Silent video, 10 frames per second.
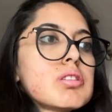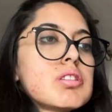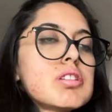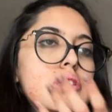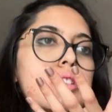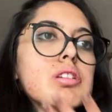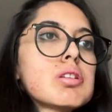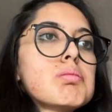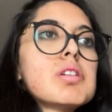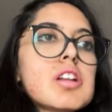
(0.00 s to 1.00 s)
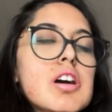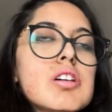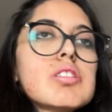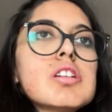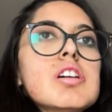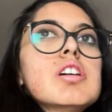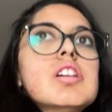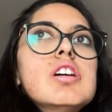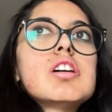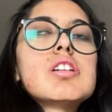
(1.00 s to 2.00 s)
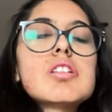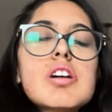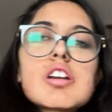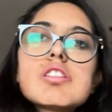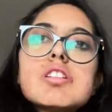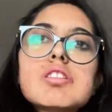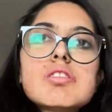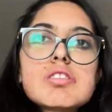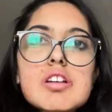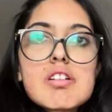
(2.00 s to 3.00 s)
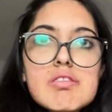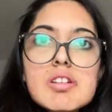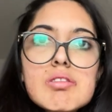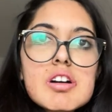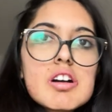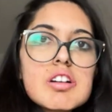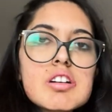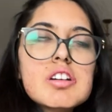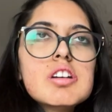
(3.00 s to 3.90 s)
to spit out and a lot of tissues everywhere.